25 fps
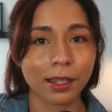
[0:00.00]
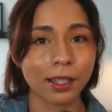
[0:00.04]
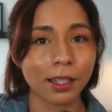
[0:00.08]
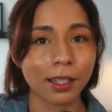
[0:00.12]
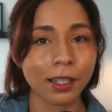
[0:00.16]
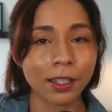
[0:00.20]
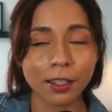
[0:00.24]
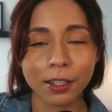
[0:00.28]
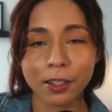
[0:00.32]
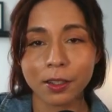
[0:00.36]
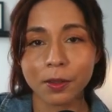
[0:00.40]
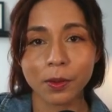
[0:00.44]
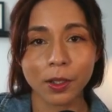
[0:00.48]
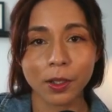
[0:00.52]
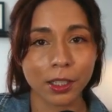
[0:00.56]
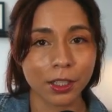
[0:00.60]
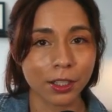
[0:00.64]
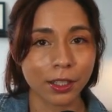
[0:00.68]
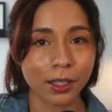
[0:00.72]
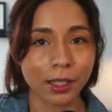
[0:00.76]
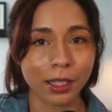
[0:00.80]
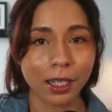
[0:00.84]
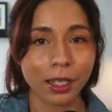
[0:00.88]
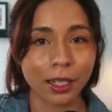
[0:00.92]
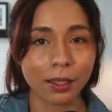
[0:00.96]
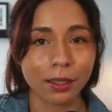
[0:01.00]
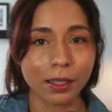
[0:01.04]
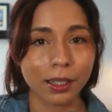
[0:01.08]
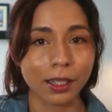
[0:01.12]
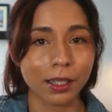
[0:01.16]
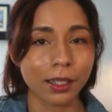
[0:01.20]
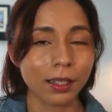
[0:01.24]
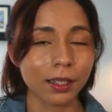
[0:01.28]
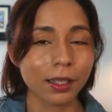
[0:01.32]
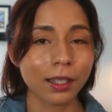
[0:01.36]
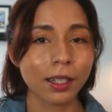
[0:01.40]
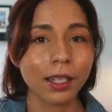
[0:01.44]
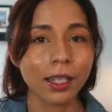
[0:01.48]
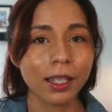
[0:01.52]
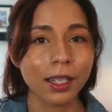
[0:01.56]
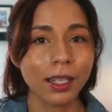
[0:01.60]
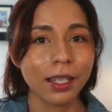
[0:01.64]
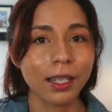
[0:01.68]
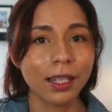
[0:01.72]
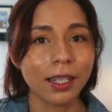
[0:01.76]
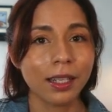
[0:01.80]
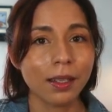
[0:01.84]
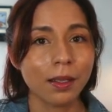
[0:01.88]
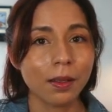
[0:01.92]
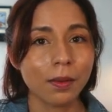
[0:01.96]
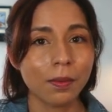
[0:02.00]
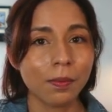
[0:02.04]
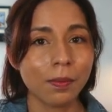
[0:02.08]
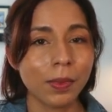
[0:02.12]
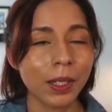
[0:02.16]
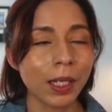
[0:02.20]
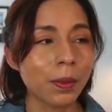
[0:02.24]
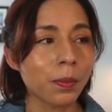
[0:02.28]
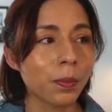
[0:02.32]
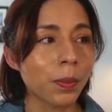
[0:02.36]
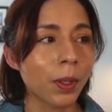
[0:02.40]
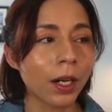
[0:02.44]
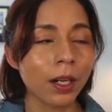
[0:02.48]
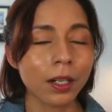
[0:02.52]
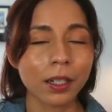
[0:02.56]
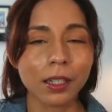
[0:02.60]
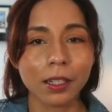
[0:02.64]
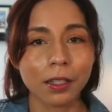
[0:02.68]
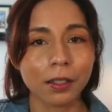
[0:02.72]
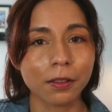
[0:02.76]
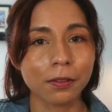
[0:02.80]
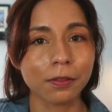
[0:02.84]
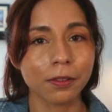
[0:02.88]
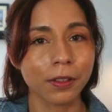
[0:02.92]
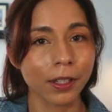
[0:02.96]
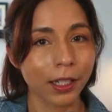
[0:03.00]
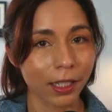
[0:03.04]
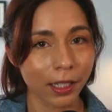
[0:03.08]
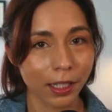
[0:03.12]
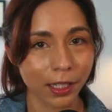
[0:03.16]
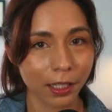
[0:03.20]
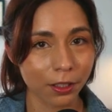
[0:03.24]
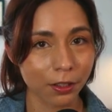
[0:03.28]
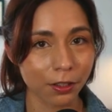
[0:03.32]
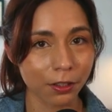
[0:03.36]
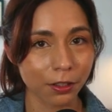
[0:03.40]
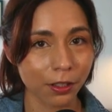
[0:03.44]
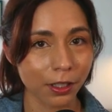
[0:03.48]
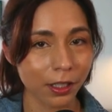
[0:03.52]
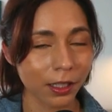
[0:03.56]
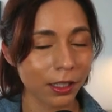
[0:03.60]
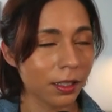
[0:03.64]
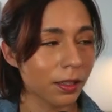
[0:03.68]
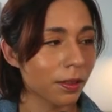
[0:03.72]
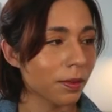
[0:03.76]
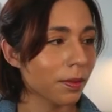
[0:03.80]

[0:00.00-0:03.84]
theater watching that and being part of freaking history.